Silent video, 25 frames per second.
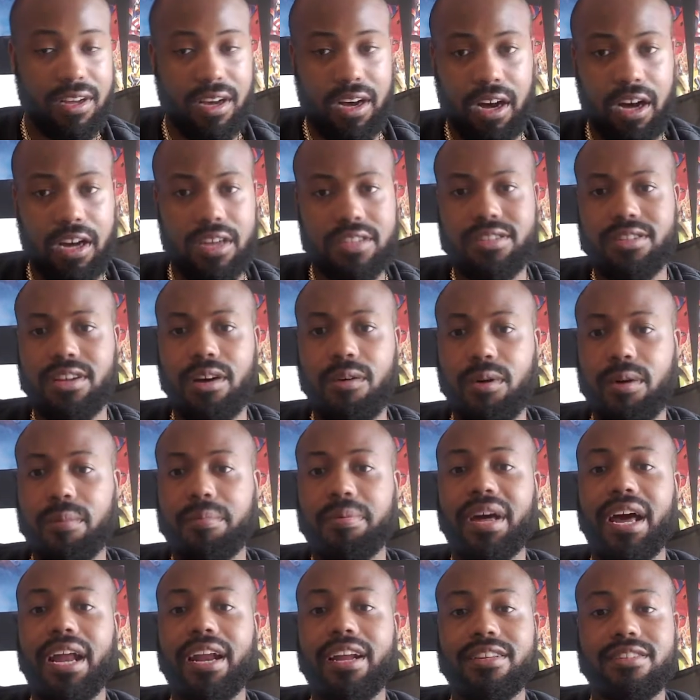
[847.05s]
Also, I want to
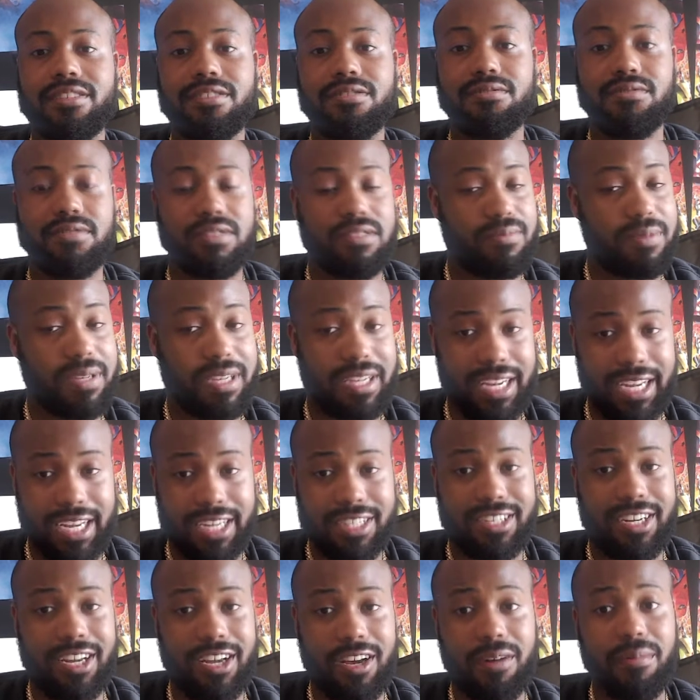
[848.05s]
put out there too, speaking of
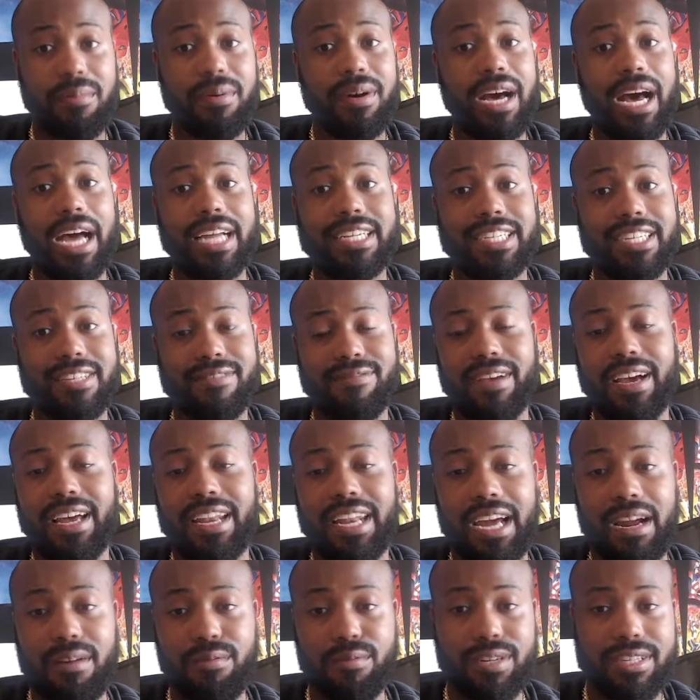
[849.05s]
Idris Elba, I just found
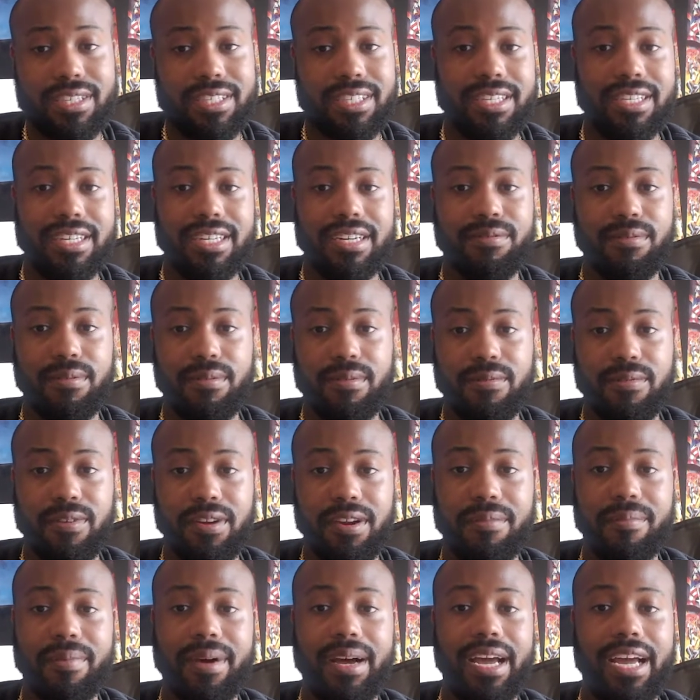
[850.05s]
out recently from a
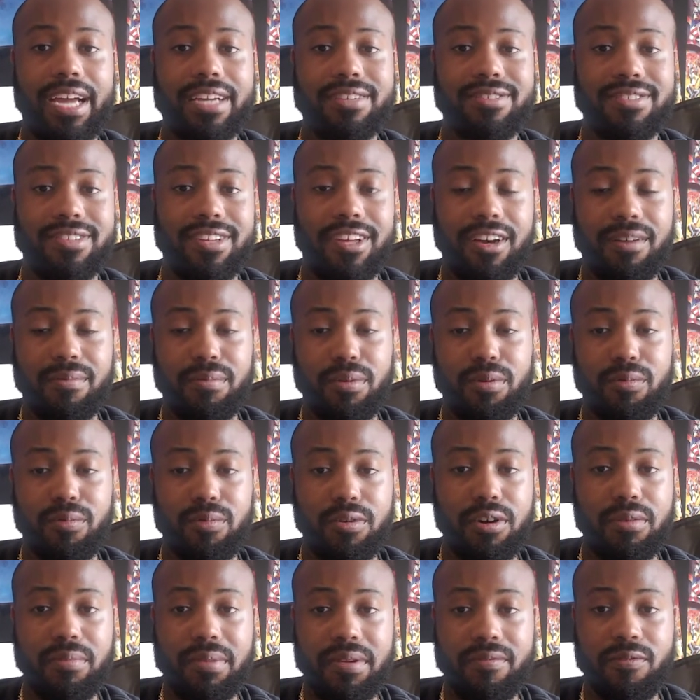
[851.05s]
friend of mine, Idris Elba
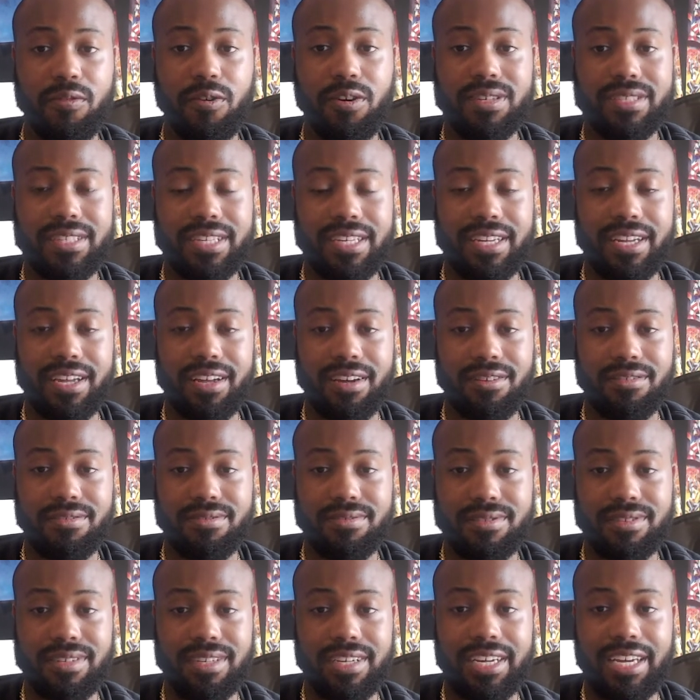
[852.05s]
will be voicing
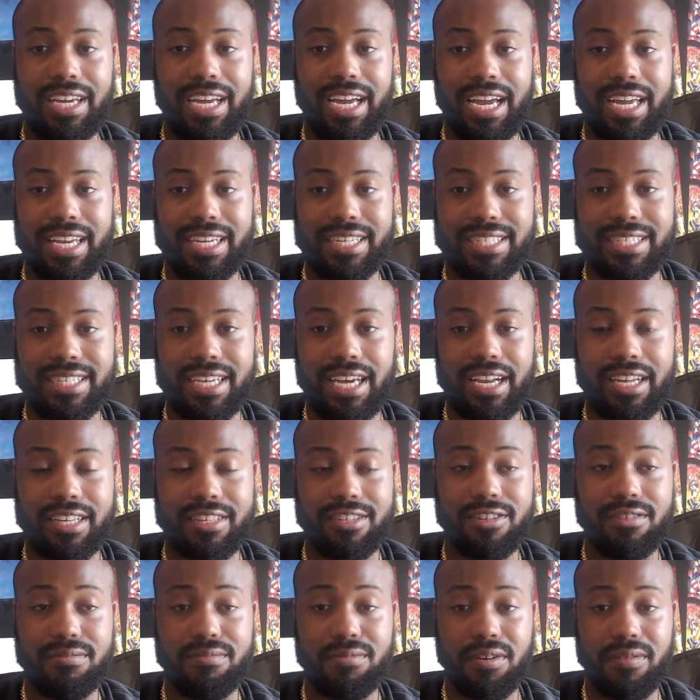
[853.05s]
Knuckles in the Sonic
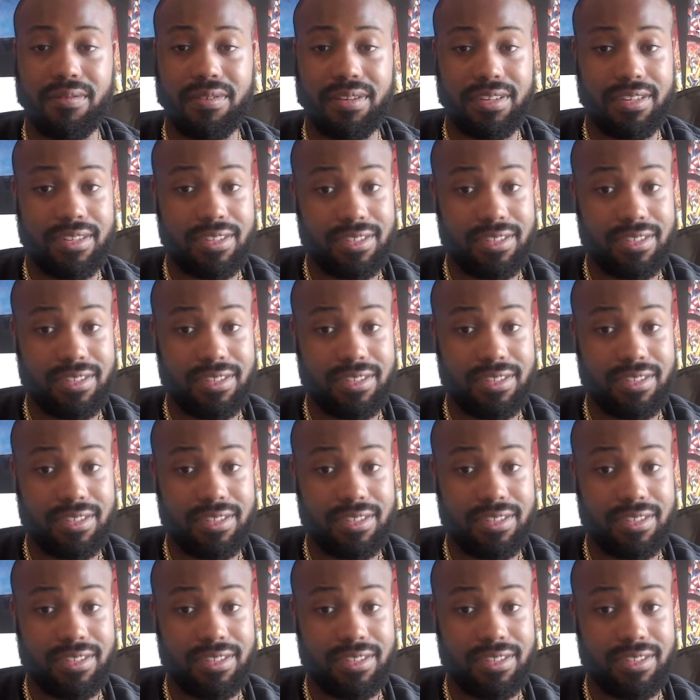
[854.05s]
2 movie.